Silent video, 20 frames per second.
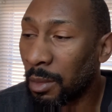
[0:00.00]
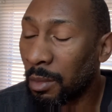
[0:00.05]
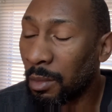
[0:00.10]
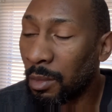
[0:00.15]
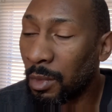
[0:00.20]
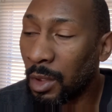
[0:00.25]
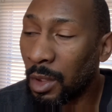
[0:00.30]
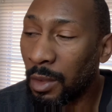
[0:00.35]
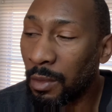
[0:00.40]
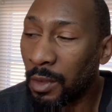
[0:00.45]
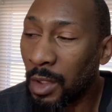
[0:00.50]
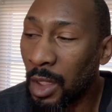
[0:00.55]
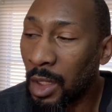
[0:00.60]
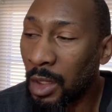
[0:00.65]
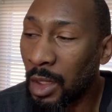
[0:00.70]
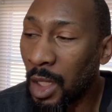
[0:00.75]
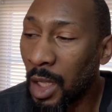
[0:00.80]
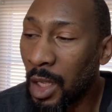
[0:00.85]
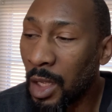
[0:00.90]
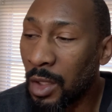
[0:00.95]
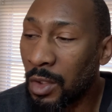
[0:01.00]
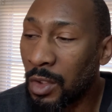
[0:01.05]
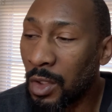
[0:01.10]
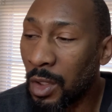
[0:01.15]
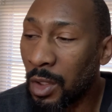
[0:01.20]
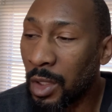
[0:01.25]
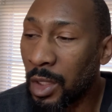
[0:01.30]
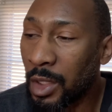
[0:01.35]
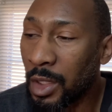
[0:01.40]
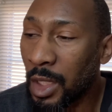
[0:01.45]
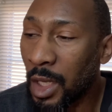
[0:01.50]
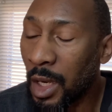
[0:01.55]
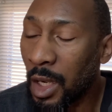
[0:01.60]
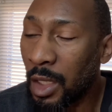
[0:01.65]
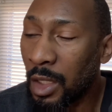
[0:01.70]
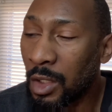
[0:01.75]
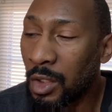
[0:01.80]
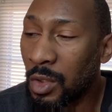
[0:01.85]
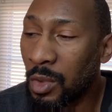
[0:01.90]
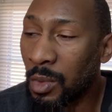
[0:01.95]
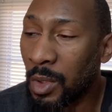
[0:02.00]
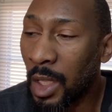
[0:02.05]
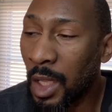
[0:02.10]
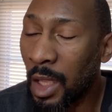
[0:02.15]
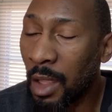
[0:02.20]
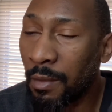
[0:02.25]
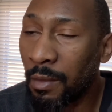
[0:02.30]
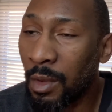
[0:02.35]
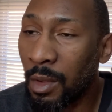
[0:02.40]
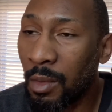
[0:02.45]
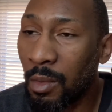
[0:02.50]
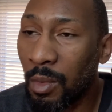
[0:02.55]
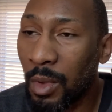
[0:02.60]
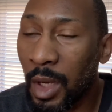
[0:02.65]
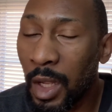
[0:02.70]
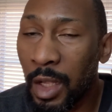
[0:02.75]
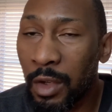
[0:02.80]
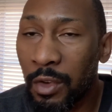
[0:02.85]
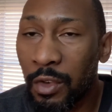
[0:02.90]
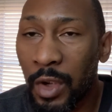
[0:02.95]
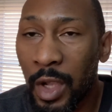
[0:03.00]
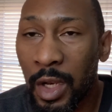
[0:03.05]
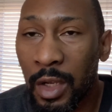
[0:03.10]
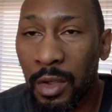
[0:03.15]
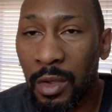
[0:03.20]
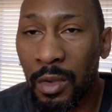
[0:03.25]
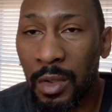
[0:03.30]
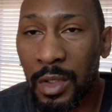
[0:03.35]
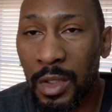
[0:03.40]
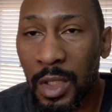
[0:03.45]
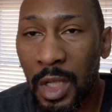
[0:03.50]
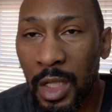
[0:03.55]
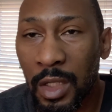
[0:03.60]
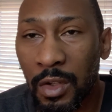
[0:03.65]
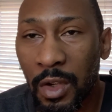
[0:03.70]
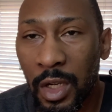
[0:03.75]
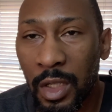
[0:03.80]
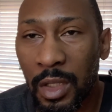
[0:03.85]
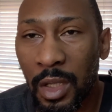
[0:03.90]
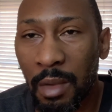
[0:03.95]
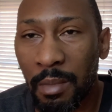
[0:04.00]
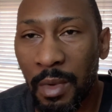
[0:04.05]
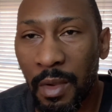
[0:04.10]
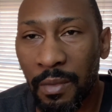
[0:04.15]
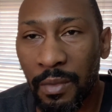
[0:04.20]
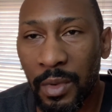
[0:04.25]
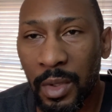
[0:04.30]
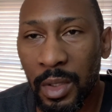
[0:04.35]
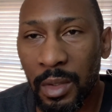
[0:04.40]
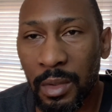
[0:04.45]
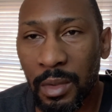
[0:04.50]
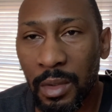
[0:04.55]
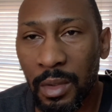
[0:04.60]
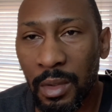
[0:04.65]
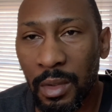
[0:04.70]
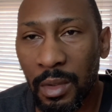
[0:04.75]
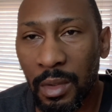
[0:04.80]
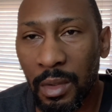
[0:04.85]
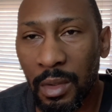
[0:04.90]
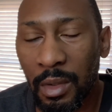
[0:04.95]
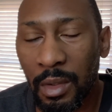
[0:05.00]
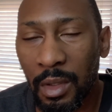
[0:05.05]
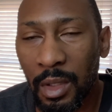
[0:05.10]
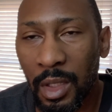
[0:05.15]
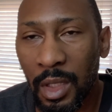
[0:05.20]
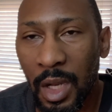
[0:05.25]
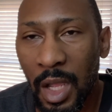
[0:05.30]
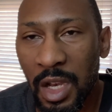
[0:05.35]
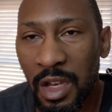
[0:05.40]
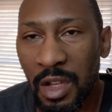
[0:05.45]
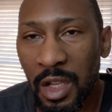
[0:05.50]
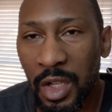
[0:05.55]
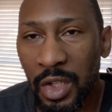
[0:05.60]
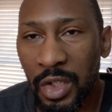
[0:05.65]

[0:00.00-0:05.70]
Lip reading: Lifting things that are entirely too heavy, what I try to do is I try to take my foot and I nudge